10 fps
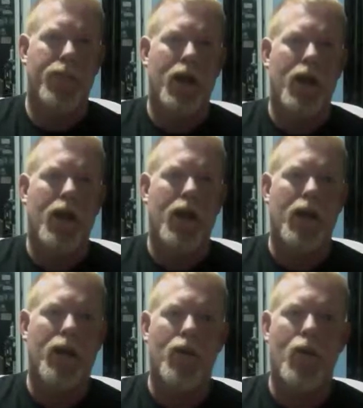
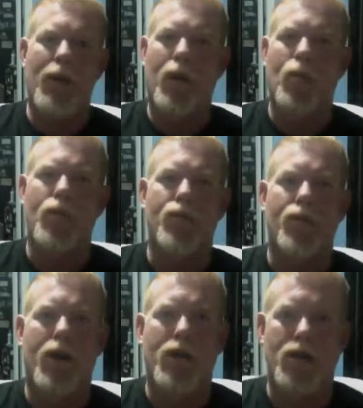And no matter what your
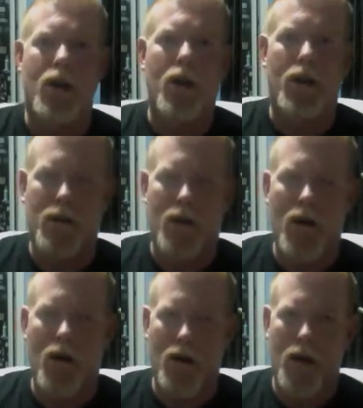thoughts are
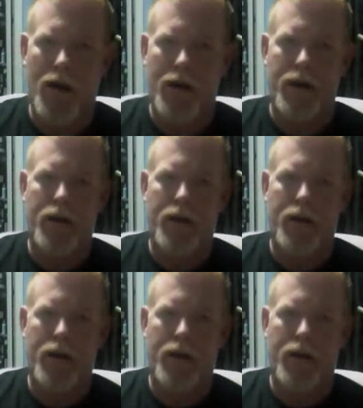on it,